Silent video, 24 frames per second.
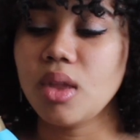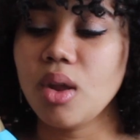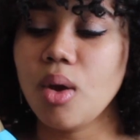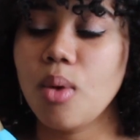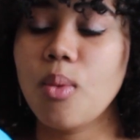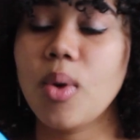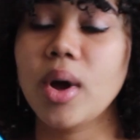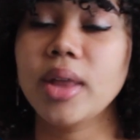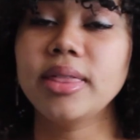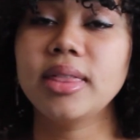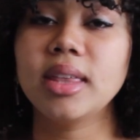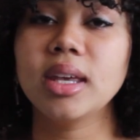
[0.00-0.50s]

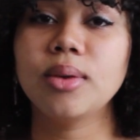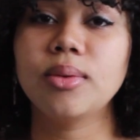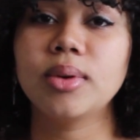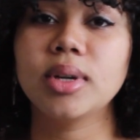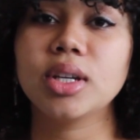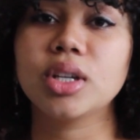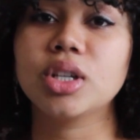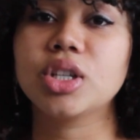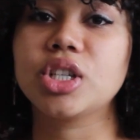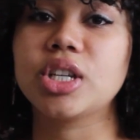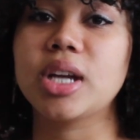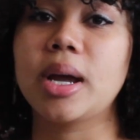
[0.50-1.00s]
one thing when
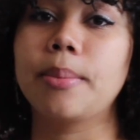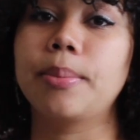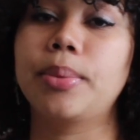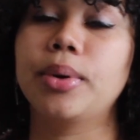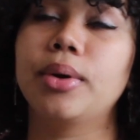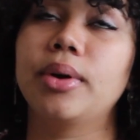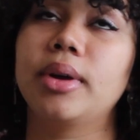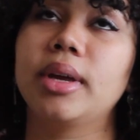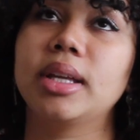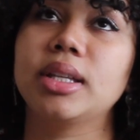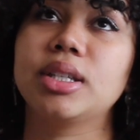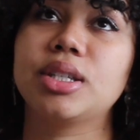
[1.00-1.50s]
you're
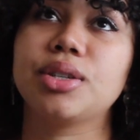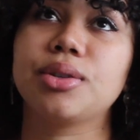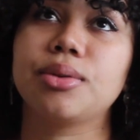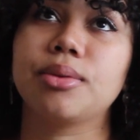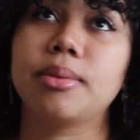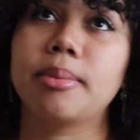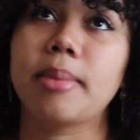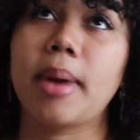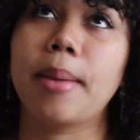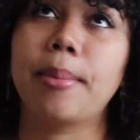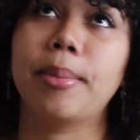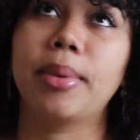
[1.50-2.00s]
shampooing to
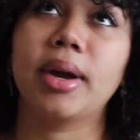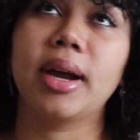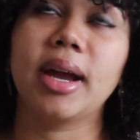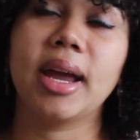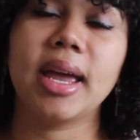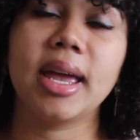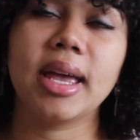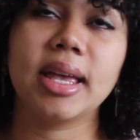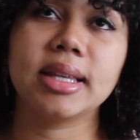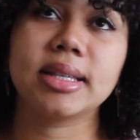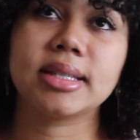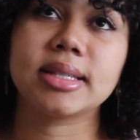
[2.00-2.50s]
remember
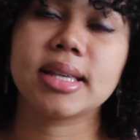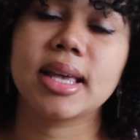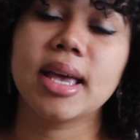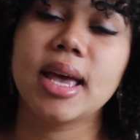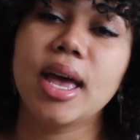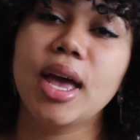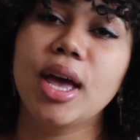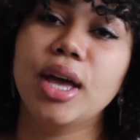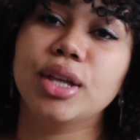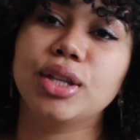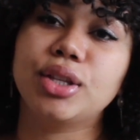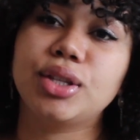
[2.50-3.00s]
is
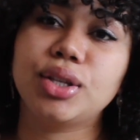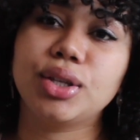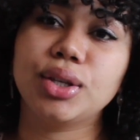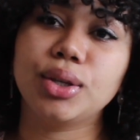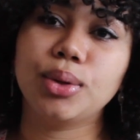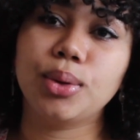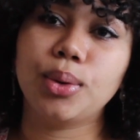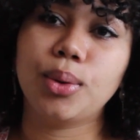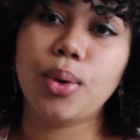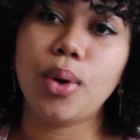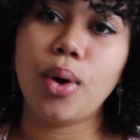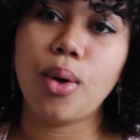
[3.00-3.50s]

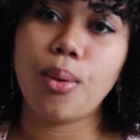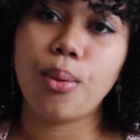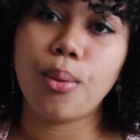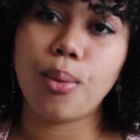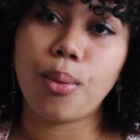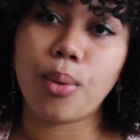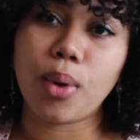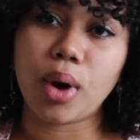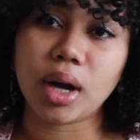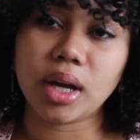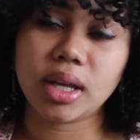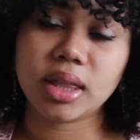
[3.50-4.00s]
to
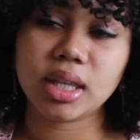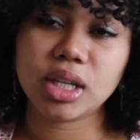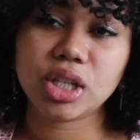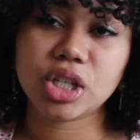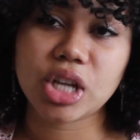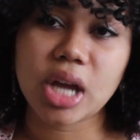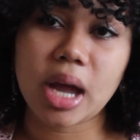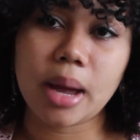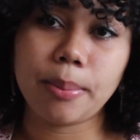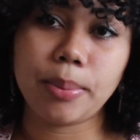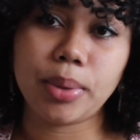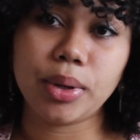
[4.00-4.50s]
work the
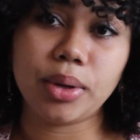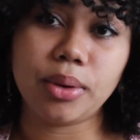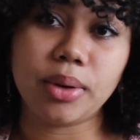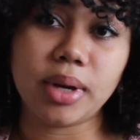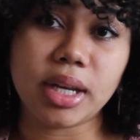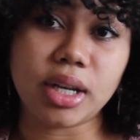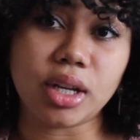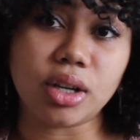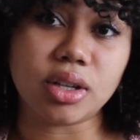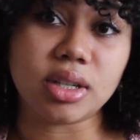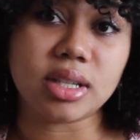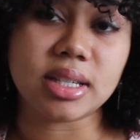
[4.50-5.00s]
shampoo
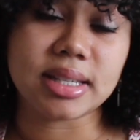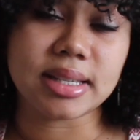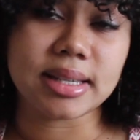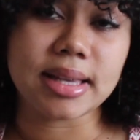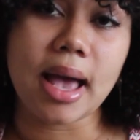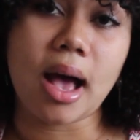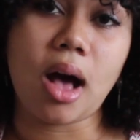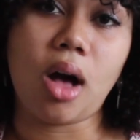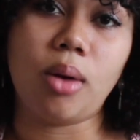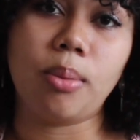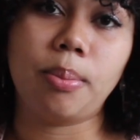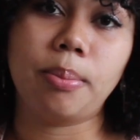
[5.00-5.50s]
in your
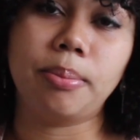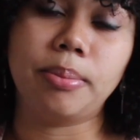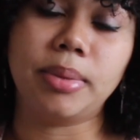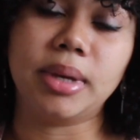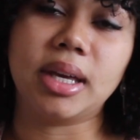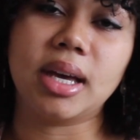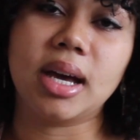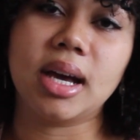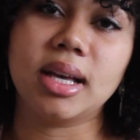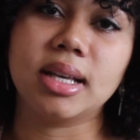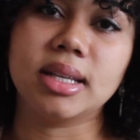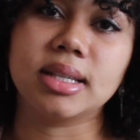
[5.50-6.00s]
scalp,
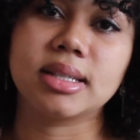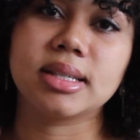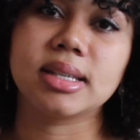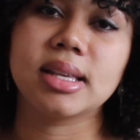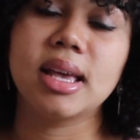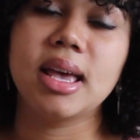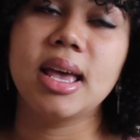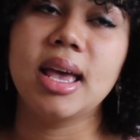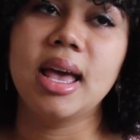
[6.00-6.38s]
because